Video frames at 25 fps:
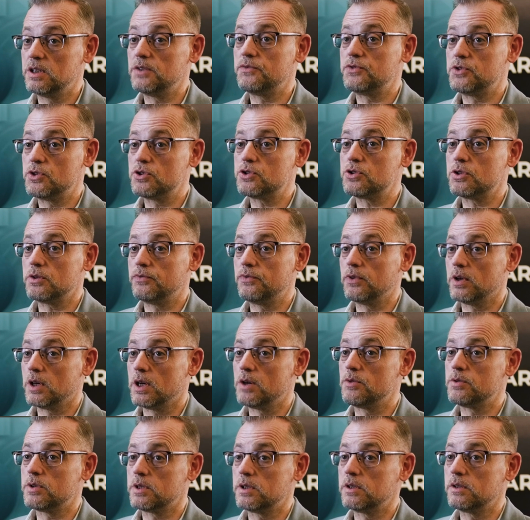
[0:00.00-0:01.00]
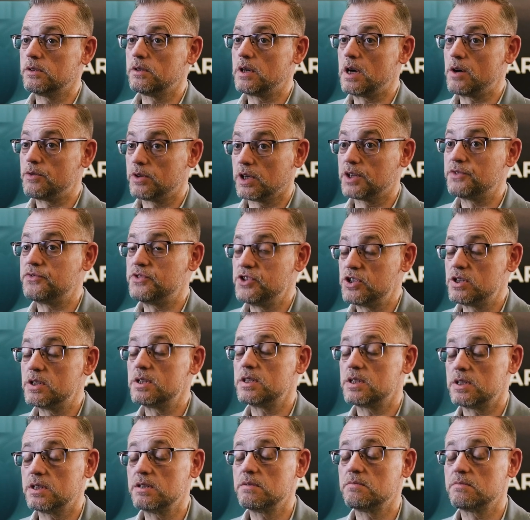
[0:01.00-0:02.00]
the future for our
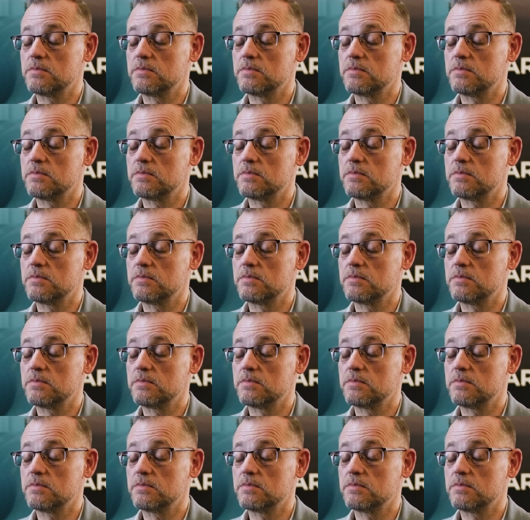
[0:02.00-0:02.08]
efficiency.